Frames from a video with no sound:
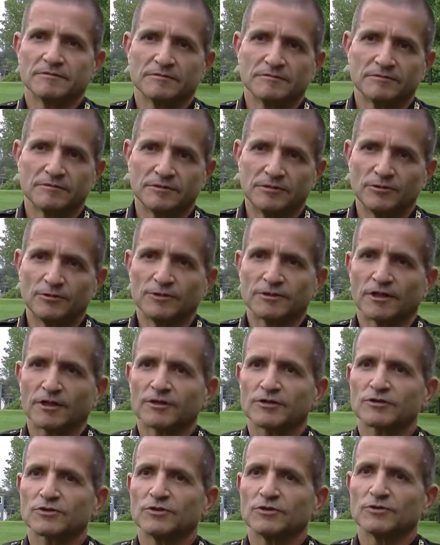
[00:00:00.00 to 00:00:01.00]
news
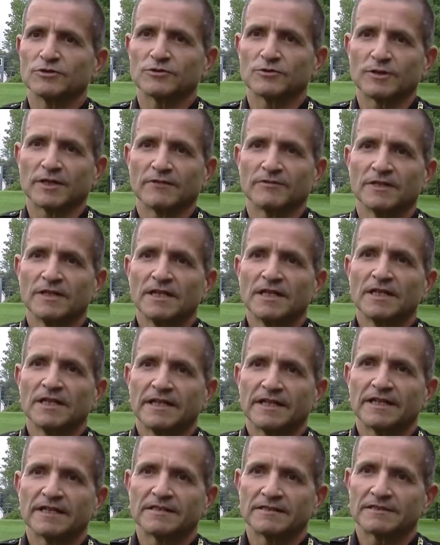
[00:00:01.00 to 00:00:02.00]
articles, whatever,
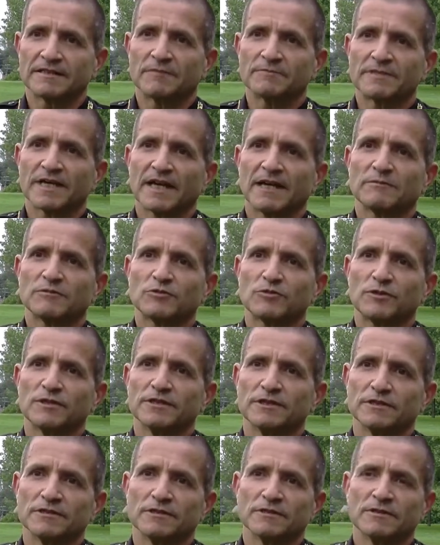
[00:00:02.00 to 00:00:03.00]
it sometimes
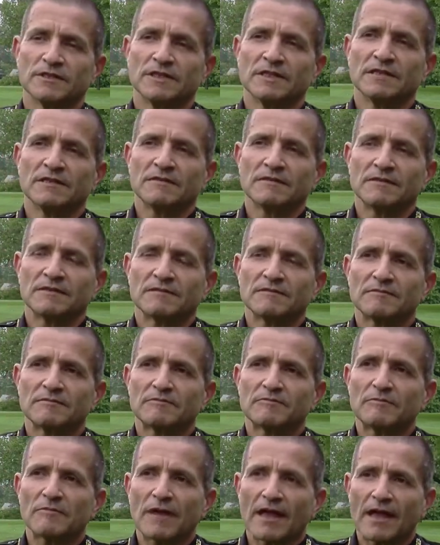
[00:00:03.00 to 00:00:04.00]
will
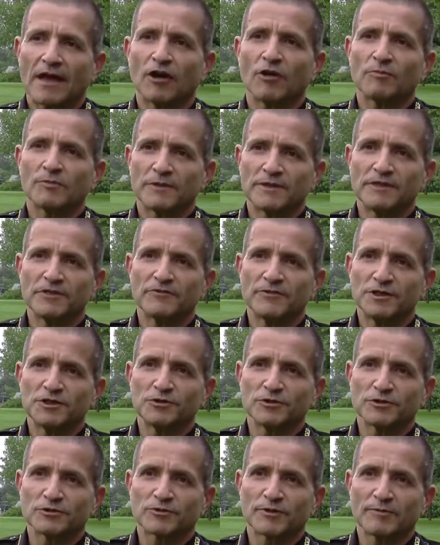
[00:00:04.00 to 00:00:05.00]
help
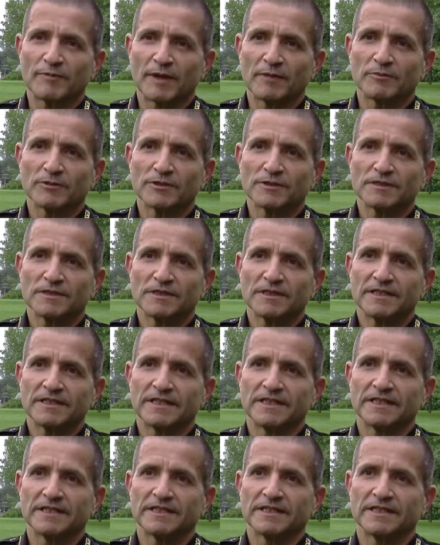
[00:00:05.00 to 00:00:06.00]
individuals remember
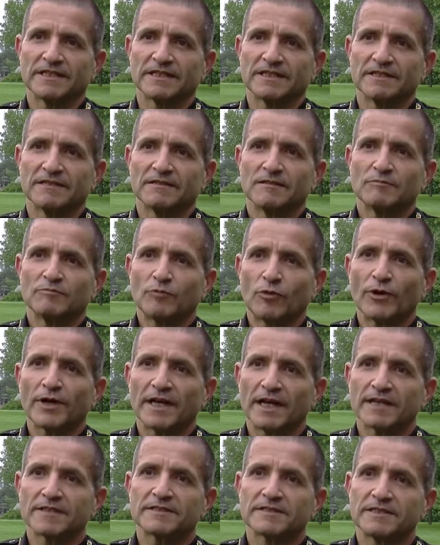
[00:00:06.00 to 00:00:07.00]
and point
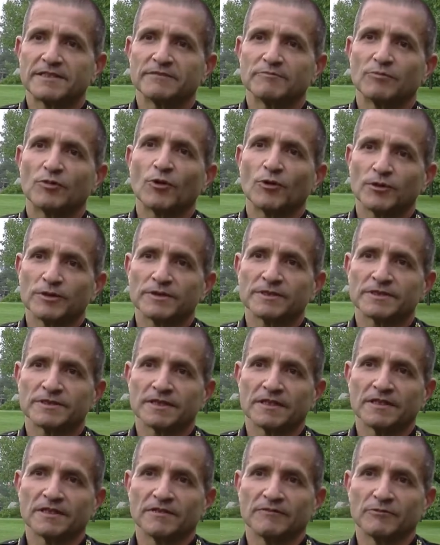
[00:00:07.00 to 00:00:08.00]
out the importance
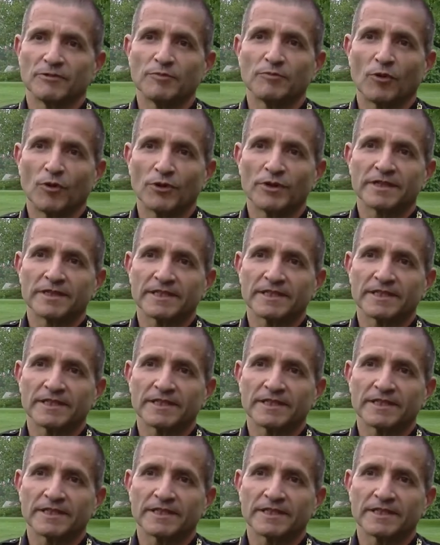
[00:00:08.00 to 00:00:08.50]
of reporting